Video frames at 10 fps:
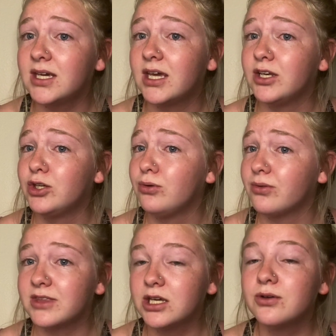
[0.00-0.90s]
and you
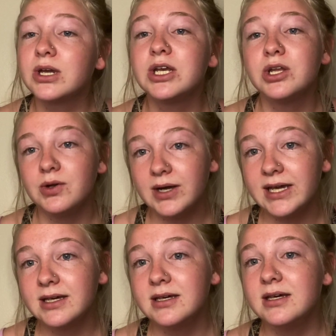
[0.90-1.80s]
don't think you can do
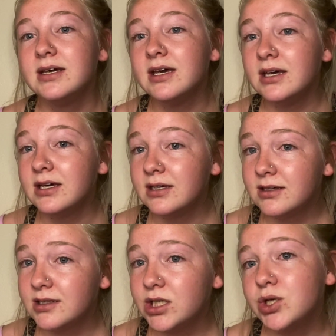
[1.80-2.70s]
it,
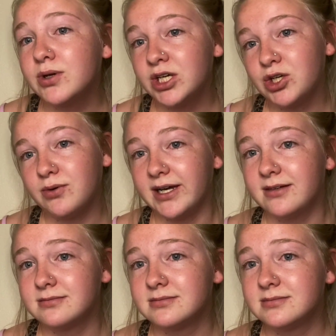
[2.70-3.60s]
you can do it.
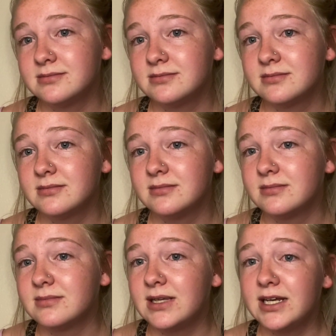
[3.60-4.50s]

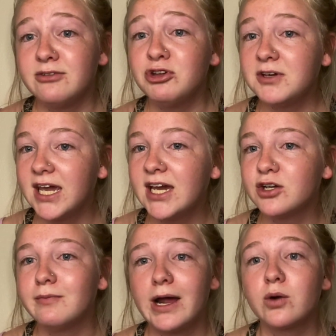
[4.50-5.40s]
And if you can't,
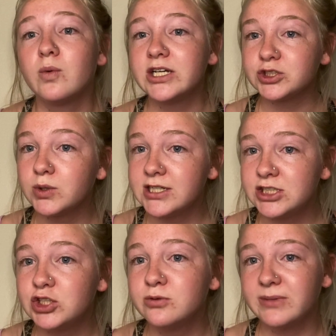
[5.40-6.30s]
no matter what
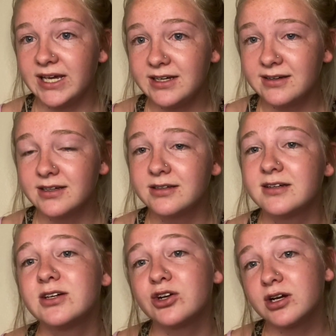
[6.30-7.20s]
choice you make,
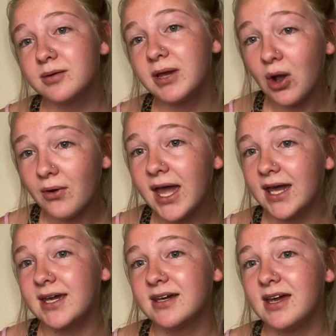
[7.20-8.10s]
you're going to be
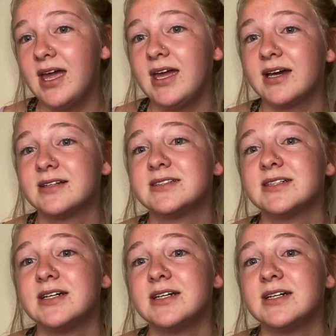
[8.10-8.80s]
okay. And